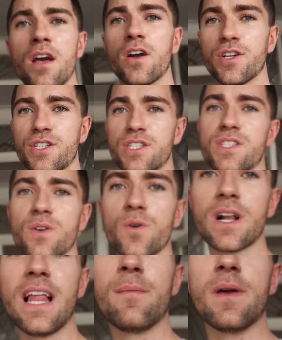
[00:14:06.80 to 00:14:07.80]
Gosh, it's so
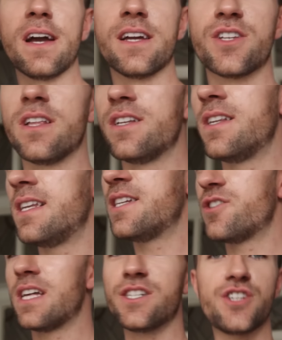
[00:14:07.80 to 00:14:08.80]
clammy. I should
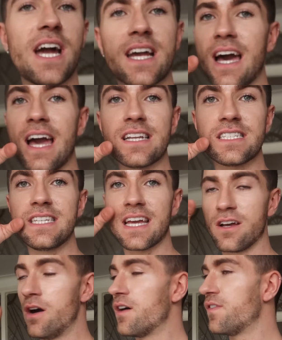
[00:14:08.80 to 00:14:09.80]
literally, that jacket, I had to take
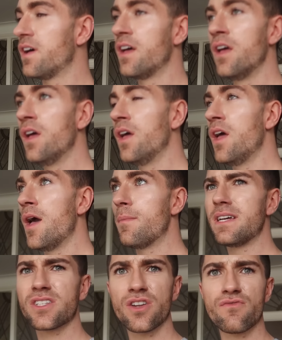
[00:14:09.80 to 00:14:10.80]
it off.
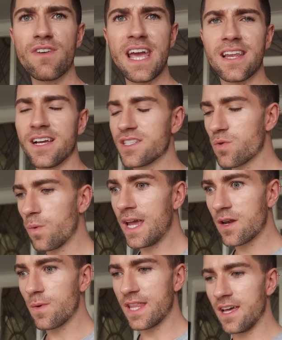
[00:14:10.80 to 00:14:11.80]
But it's gonna rain, it's
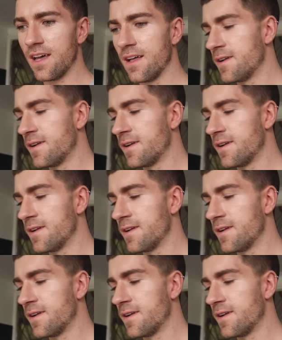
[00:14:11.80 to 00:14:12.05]
weird weather.